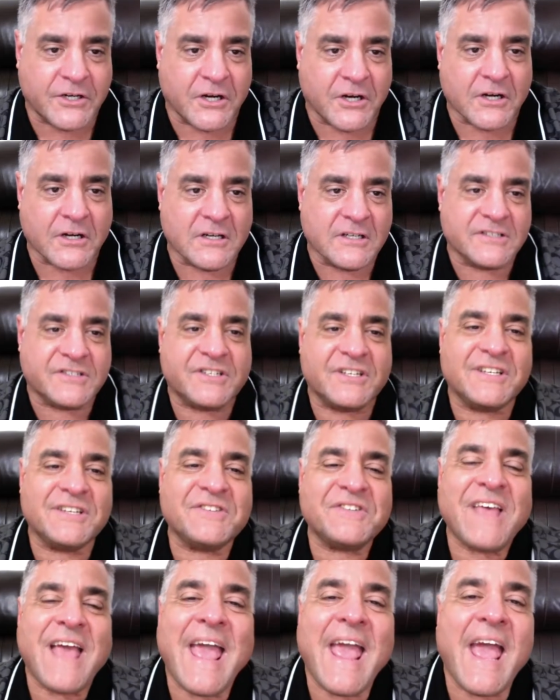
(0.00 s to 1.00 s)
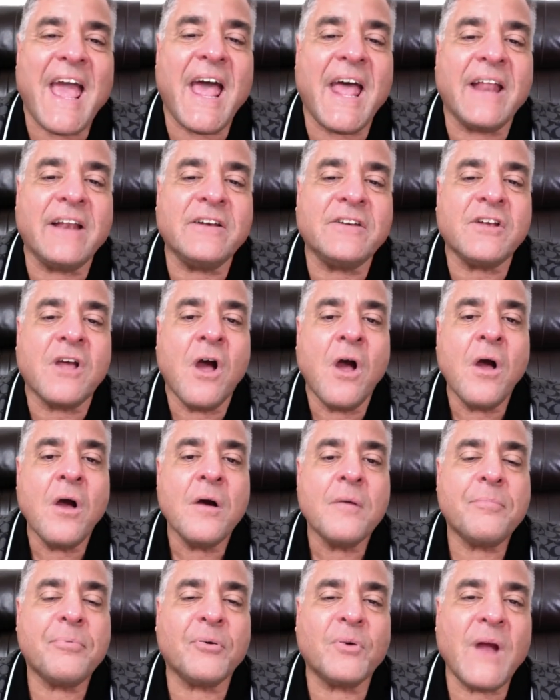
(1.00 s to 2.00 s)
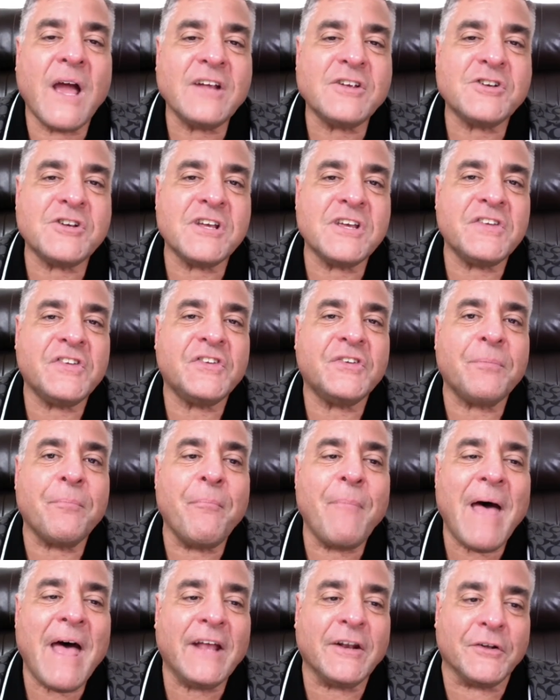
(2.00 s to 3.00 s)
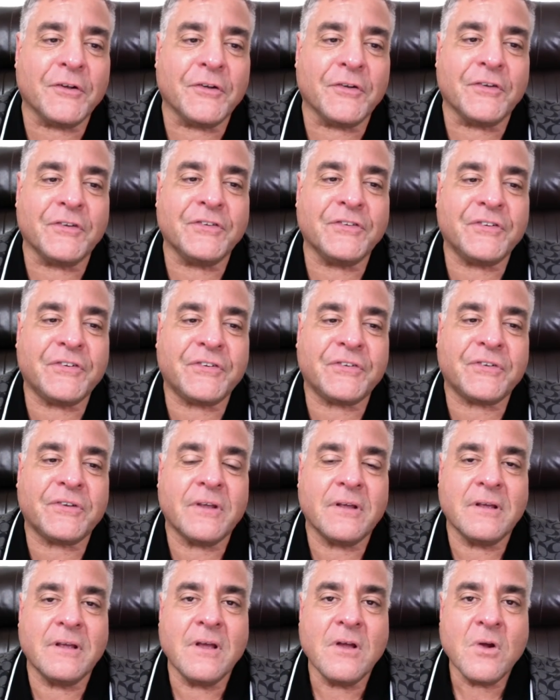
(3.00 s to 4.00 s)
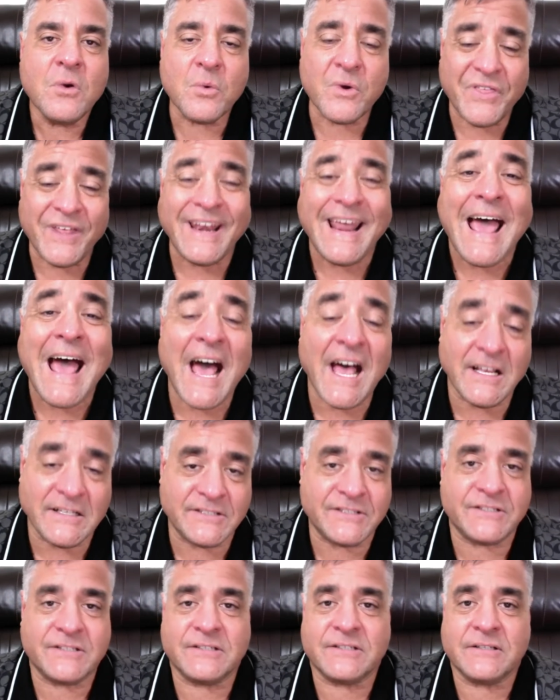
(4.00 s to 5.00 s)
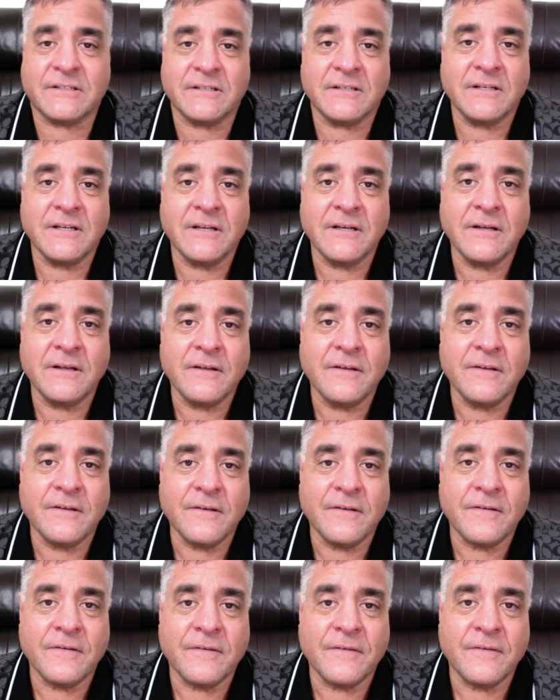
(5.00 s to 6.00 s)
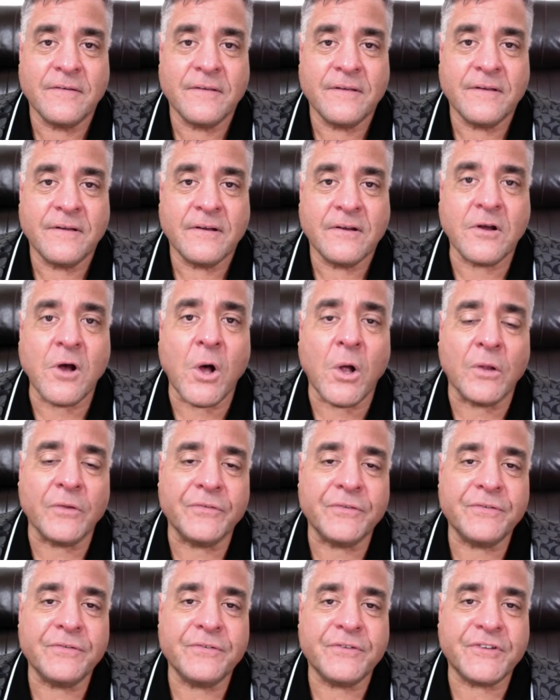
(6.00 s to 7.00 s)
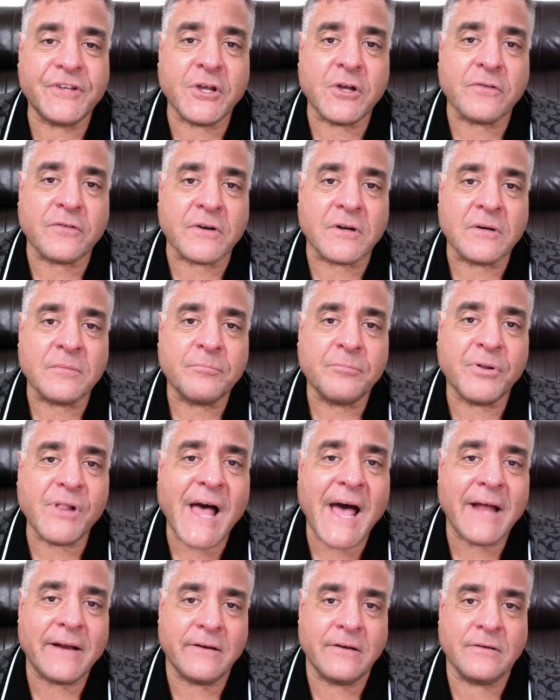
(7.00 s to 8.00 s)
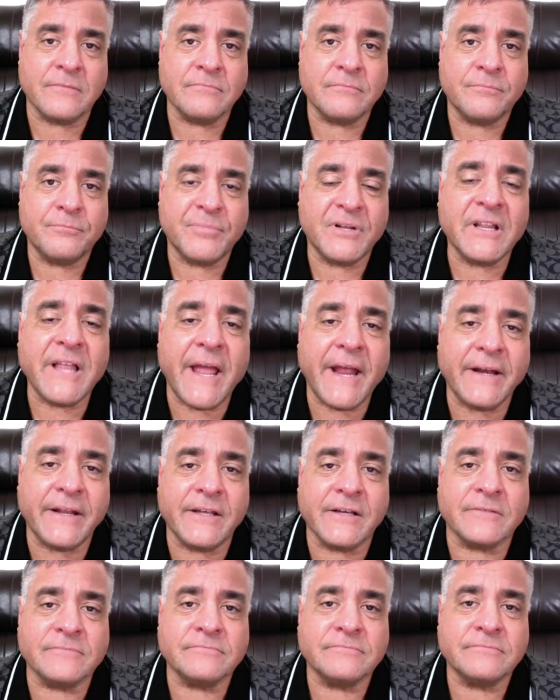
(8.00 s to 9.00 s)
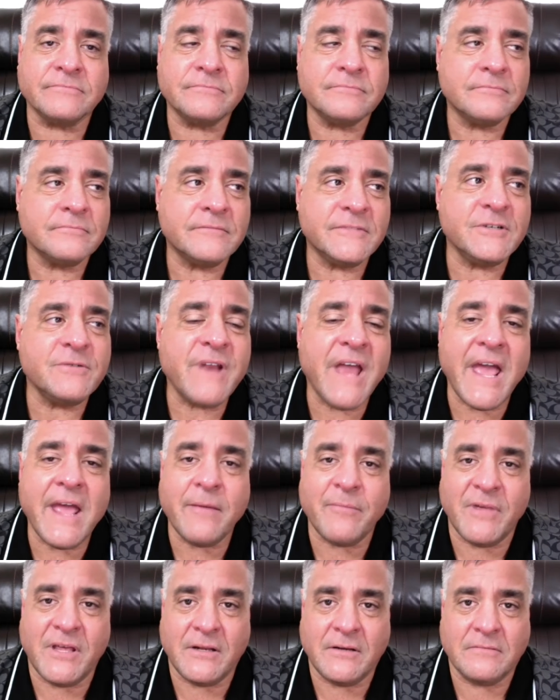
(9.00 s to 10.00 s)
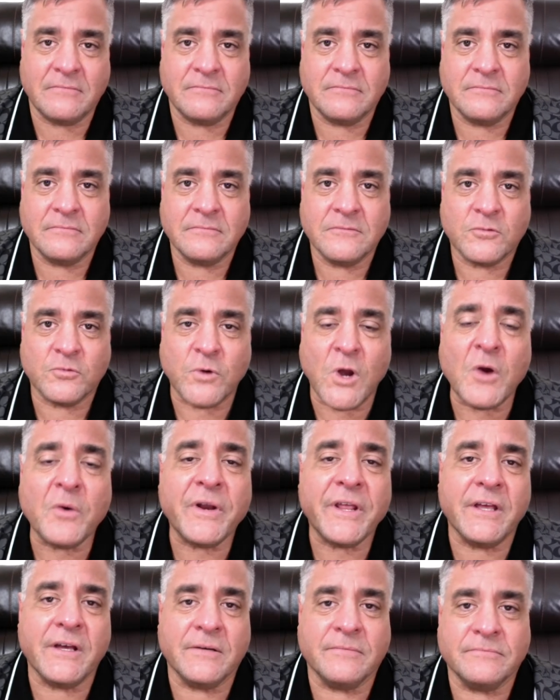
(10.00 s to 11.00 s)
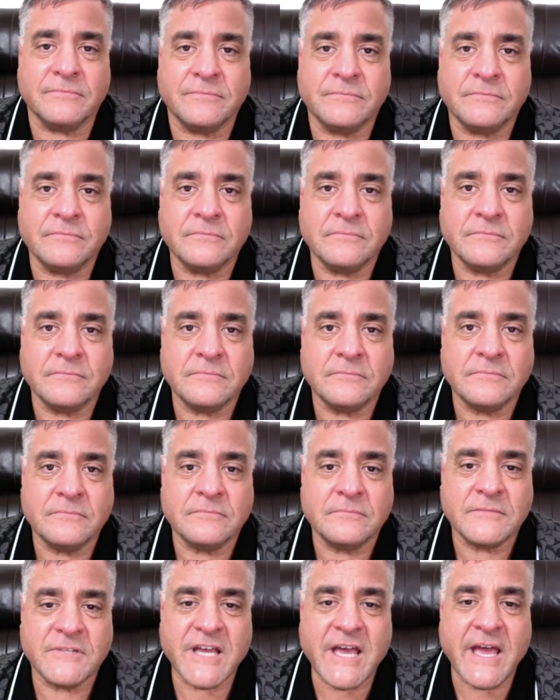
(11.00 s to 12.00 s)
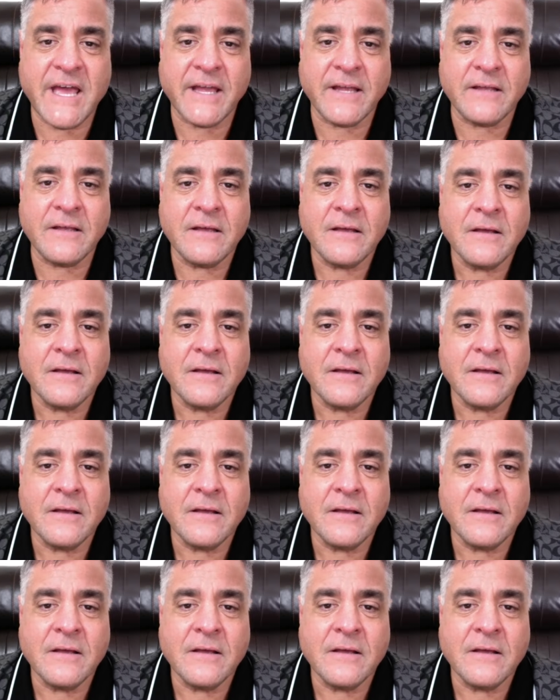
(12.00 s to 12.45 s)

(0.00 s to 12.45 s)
currencies and precious metals with an S gold, silver, platinum, palladium, you name it rhodium, okay?